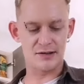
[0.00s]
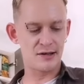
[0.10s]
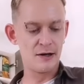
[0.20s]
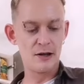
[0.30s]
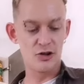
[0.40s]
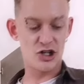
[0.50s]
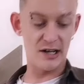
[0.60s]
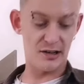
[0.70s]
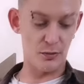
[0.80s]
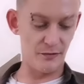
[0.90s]
garlic bread.
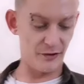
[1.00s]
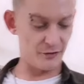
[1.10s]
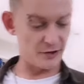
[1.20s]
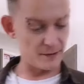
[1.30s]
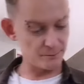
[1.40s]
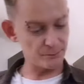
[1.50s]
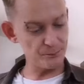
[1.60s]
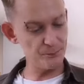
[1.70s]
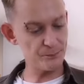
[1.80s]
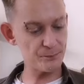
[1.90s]
The cheese is
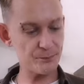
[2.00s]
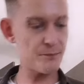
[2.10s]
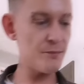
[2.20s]
£1.50.